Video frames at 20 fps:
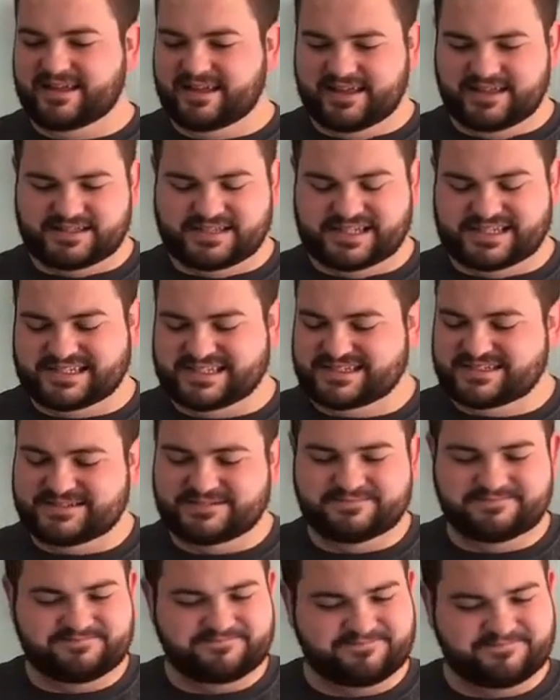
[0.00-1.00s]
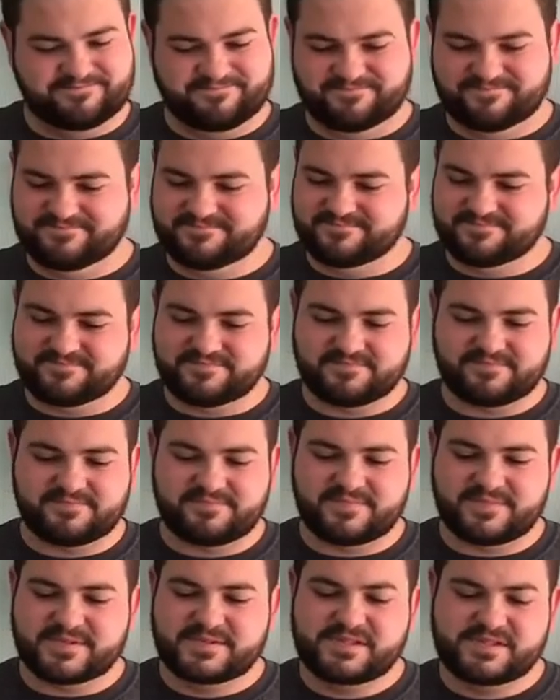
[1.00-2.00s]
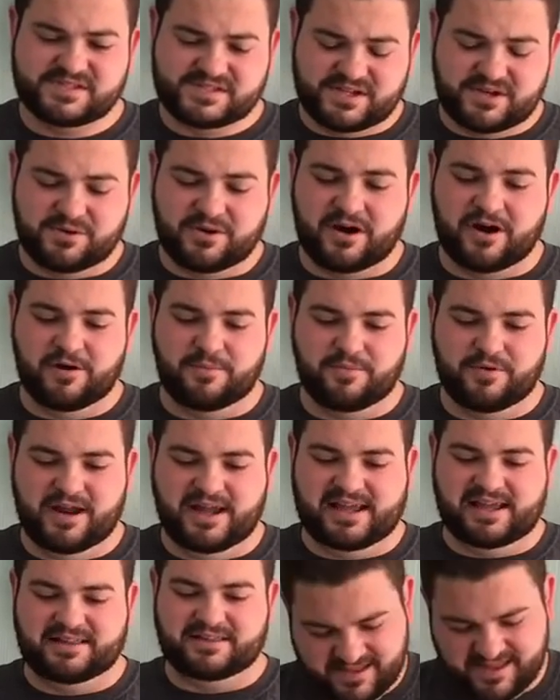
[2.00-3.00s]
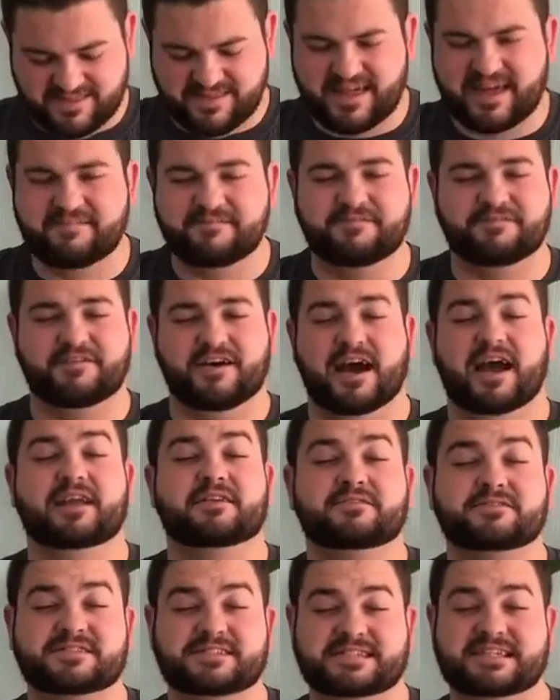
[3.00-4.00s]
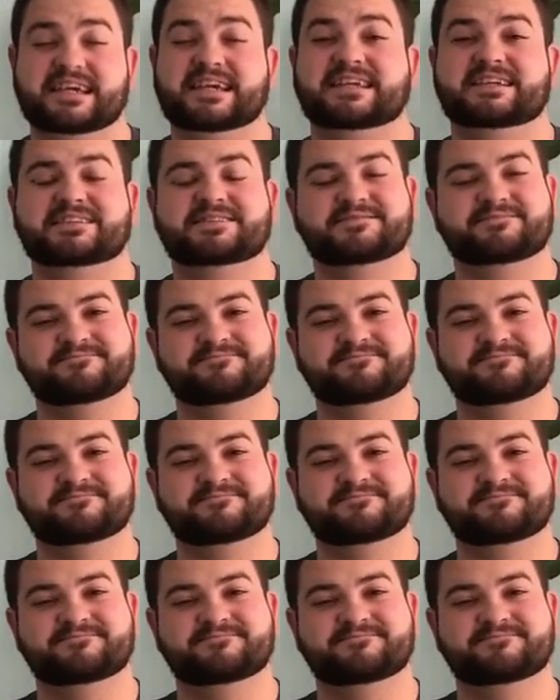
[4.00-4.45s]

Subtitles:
It's just so heartbreaking. And that final scene.